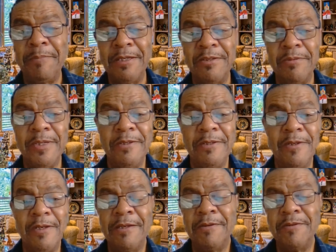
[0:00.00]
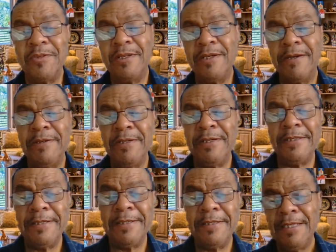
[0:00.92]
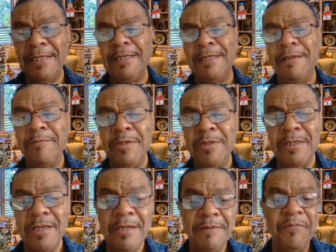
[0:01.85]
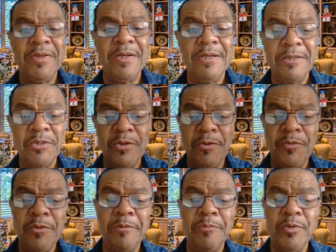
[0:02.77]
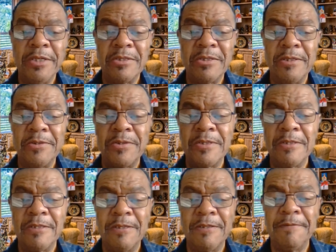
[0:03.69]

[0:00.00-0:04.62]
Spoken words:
back to my little lounging area. And with that, let's go through the process.